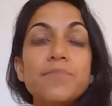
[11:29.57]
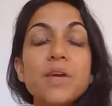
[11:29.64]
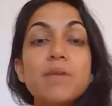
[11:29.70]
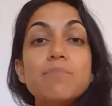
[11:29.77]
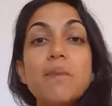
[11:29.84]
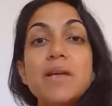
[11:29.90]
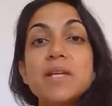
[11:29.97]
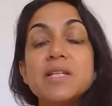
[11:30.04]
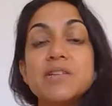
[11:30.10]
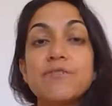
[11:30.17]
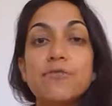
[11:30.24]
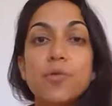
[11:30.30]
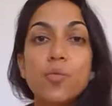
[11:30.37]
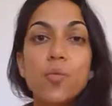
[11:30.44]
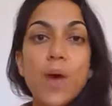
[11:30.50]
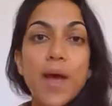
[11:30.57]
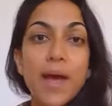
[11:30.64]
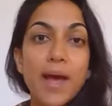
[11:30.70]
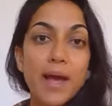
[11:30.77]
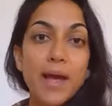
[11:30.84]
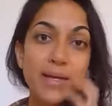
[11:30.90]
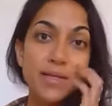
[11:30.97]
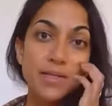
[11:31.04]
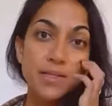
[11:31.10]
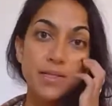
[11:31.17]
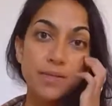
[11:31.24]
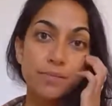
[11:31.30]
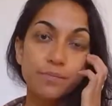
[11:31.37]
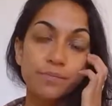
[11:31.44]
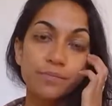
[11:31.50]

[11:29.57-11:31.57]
in many different ways.